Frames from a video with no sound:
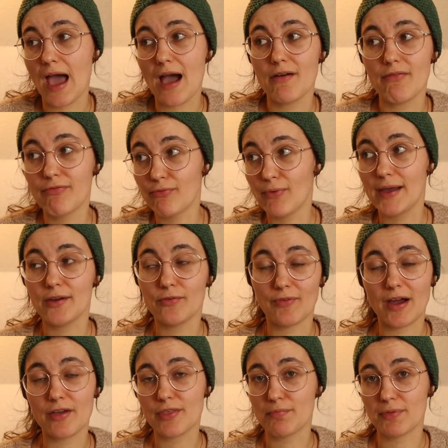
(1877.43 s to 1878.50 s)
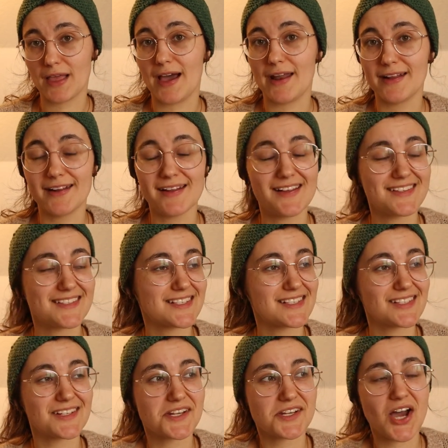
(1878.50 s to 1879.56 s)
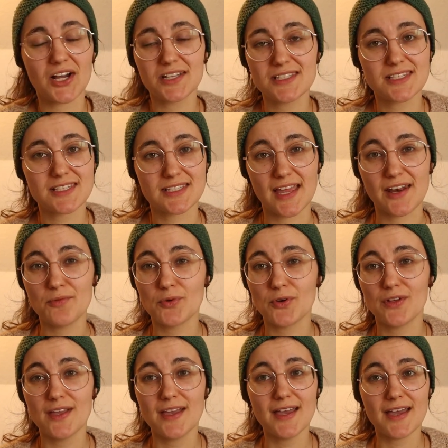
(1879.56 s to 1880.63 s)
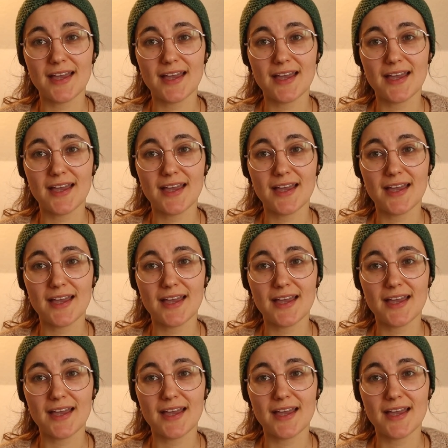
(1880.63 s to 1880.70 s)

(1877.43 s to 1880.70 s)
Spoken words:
halfway around the planet. It's not sustainable.